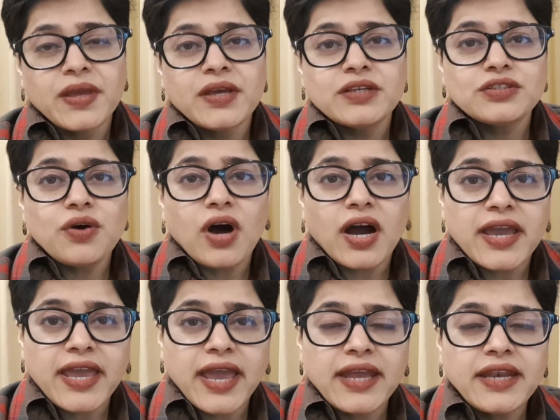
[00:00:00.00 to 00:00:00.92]
So
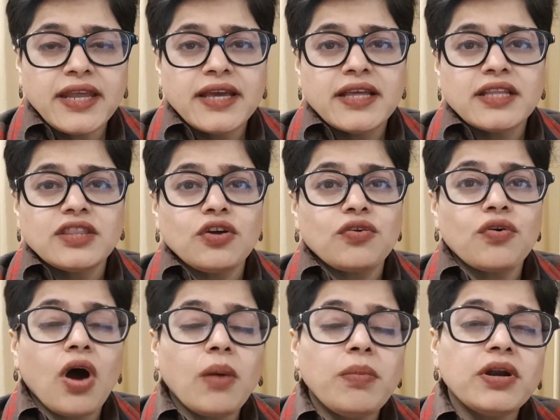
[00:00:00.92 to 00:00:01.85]
again, the
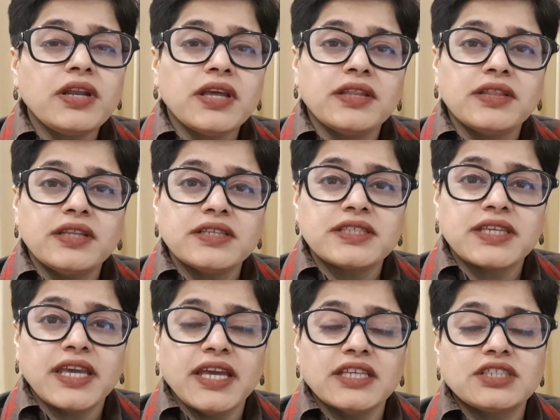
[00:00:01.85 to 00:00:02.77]
robot in this
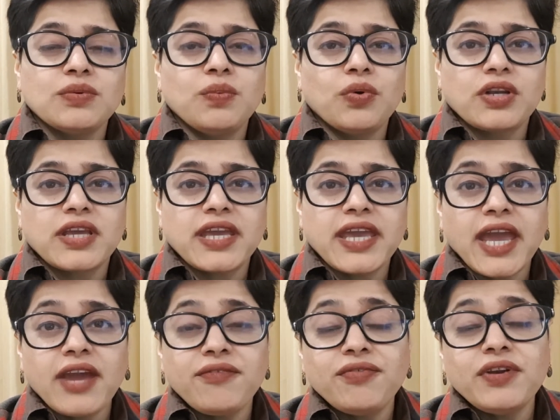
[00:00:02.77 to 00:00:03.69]
case would
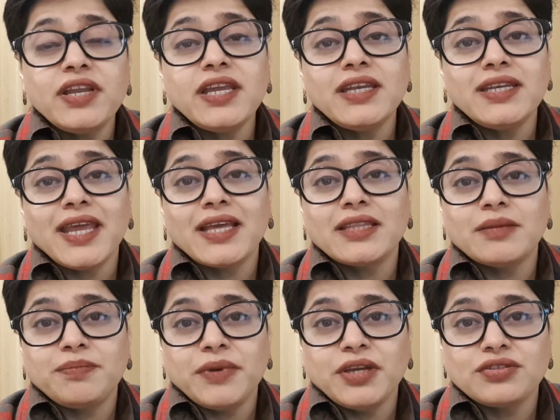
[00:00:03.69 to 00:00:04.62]
carefully take the
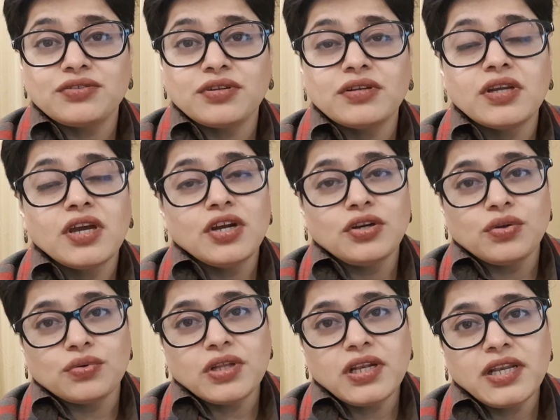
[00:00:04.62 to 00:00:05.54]
patient to
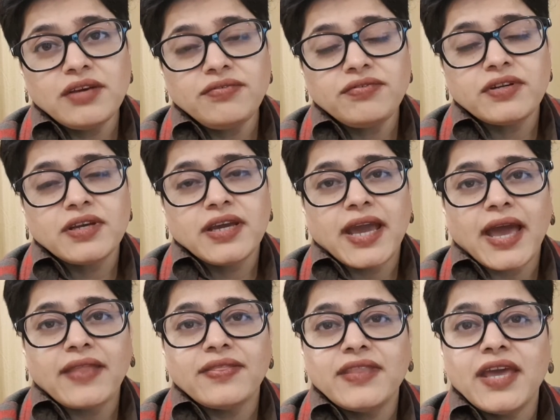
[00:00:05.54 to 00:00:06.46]
the lift
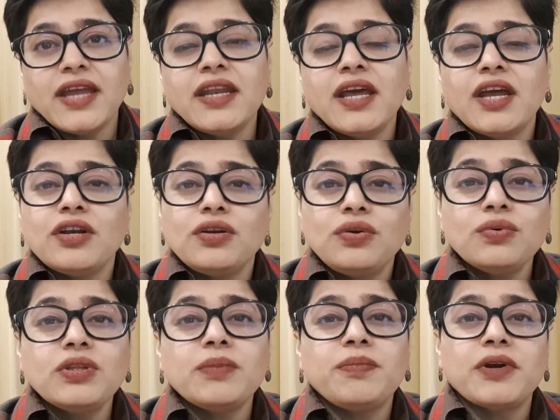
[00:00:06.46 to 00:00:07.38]
and then to
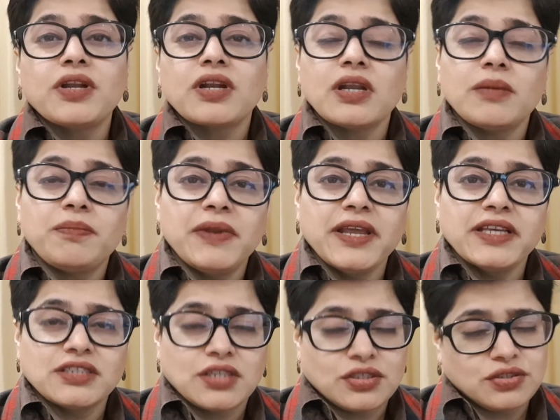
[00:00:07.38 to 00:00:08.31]
the particular
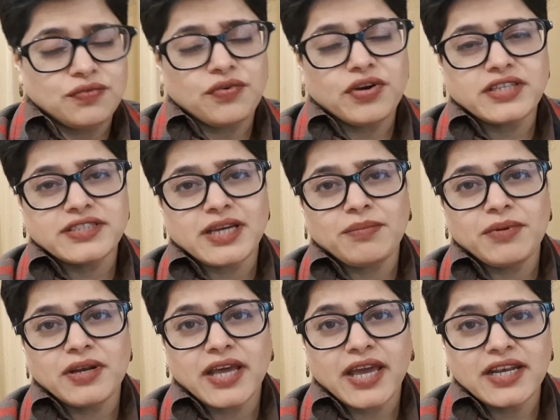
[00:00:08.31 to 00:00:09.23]
place. So for example,
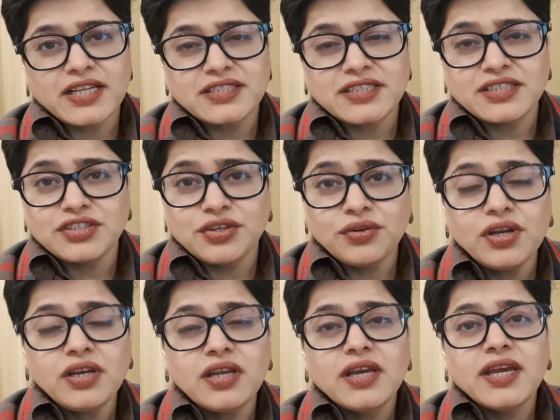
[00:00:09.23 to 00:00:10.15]
dialysis
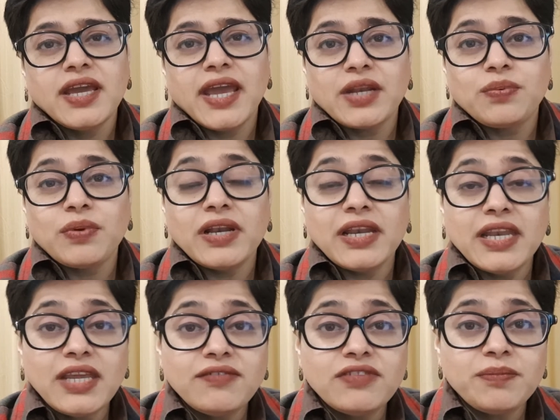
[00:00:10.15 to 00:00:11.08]
unit, it will
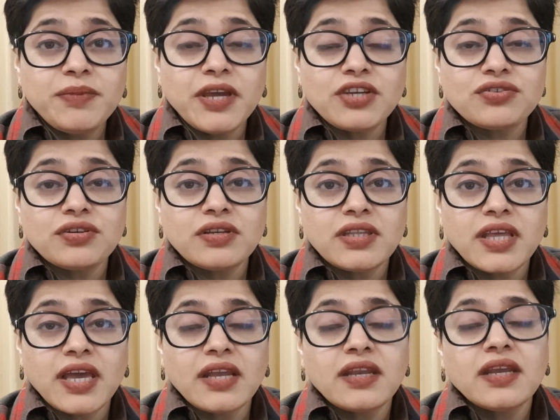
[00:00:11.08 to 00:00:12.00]
leave the patient
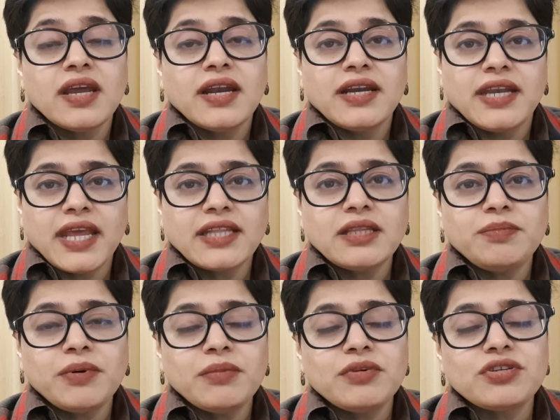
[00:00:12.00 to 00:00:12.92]
there, take the
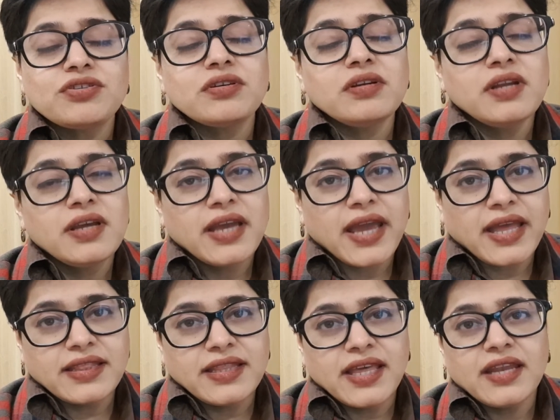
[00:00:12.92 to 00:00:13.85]
permission,
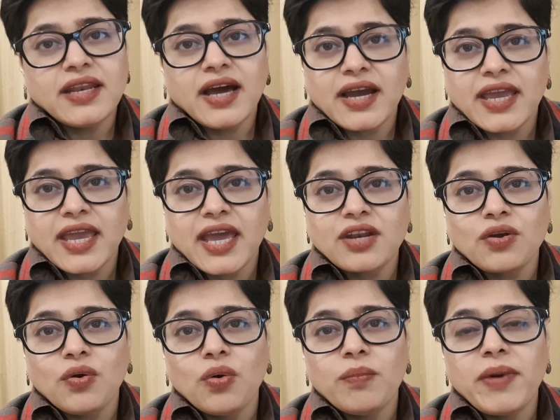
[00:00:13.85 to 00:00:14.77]
and then again
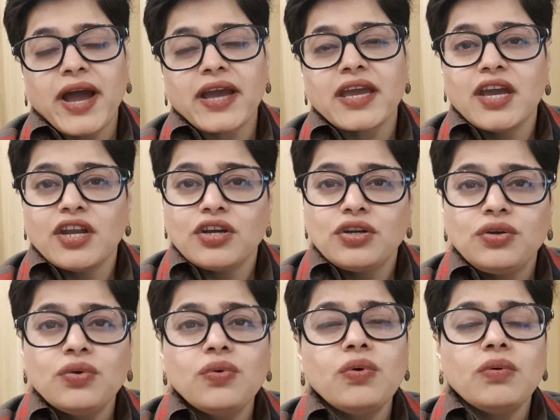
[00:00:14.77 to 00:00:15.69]
go back
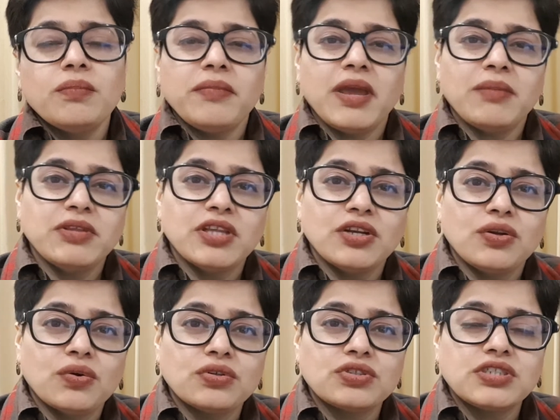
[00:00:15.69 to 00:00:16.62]
to maybe the
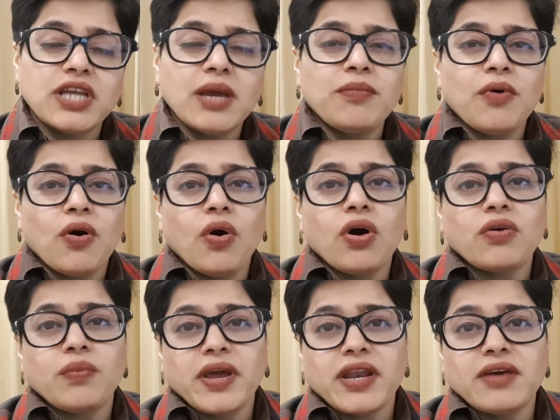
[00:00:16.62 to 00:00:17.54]
doorstep or
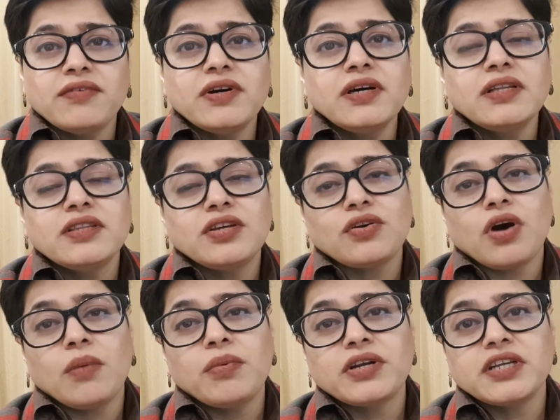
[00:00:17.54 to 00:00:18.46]
wherever the
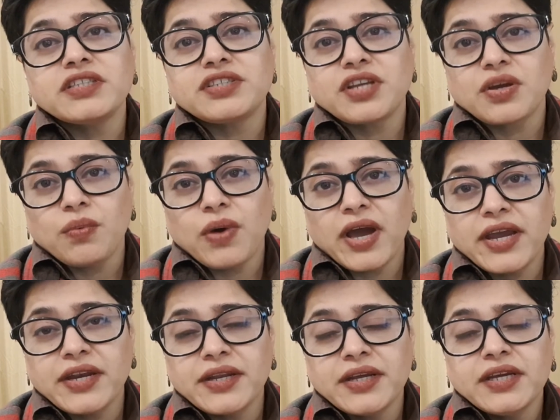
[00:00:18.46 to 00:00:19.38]
robot is
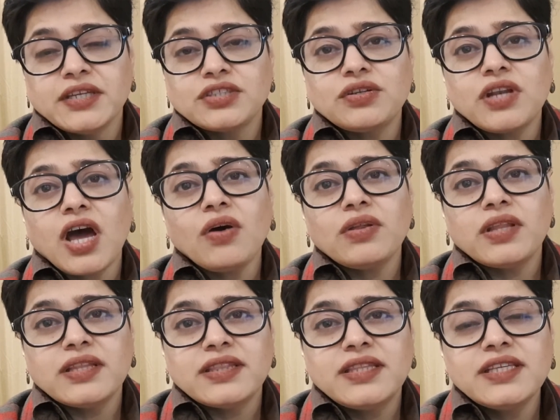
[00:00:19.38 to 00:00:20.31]
required. So now
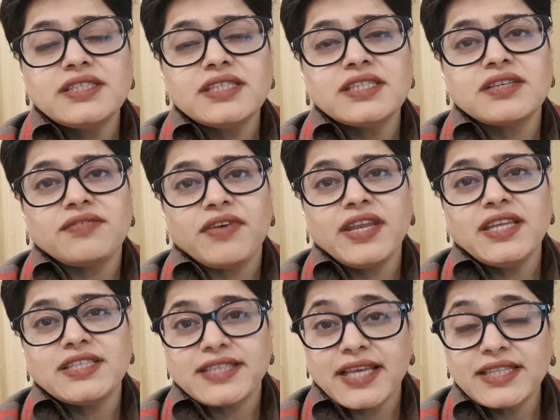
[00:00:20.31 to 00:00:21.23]
this is a very
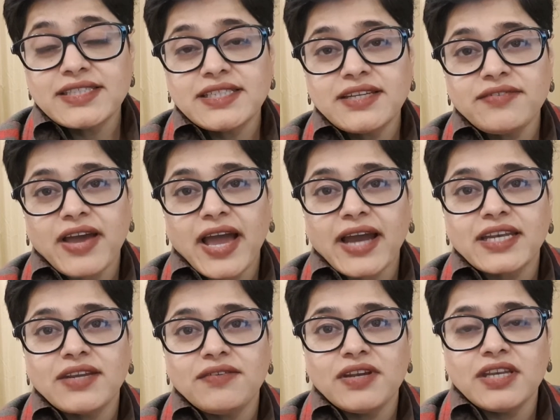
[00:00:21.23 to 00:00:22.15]
sensitive
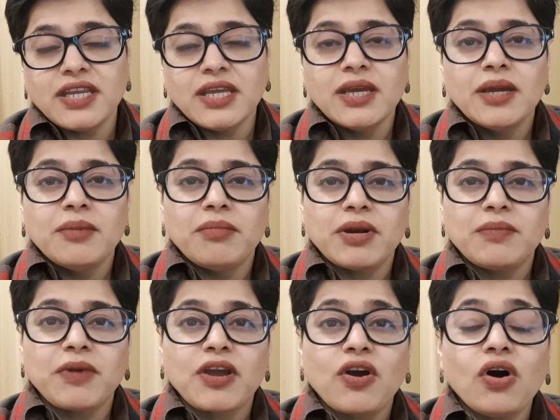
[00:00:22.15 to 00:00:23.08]
activity, but
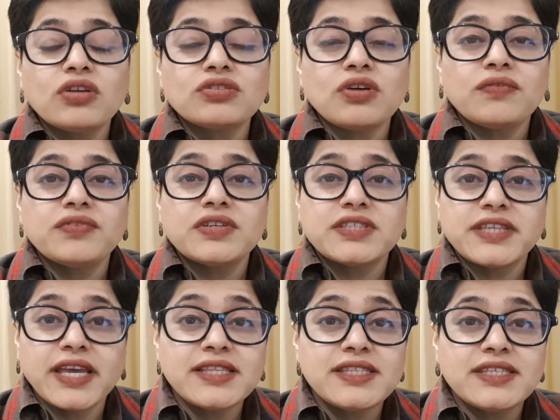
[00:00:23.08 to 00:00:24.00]
because of the
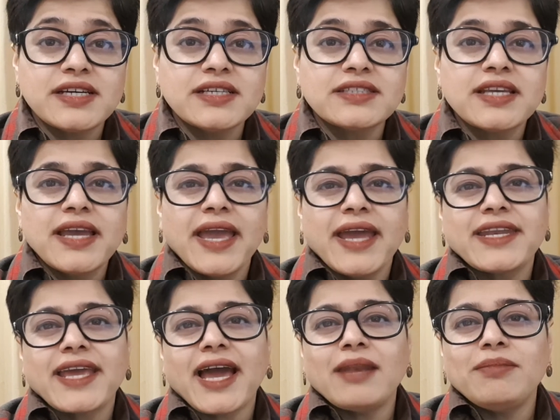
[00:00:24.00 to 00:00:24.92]
sensors, it
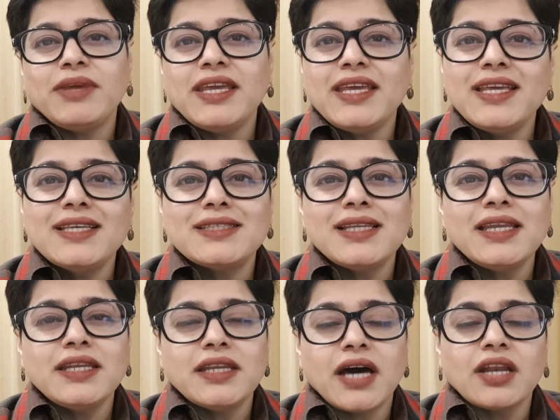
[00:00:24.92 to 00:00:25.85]
can be easily
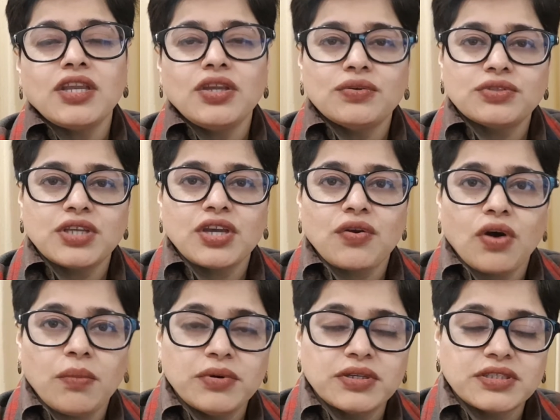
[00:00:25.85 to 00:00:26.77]
done using
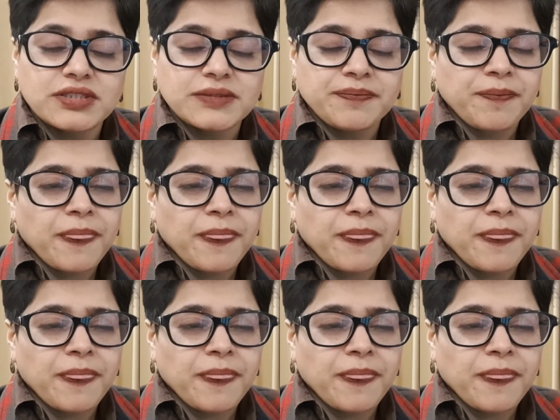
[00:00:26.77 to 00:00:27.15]
robots.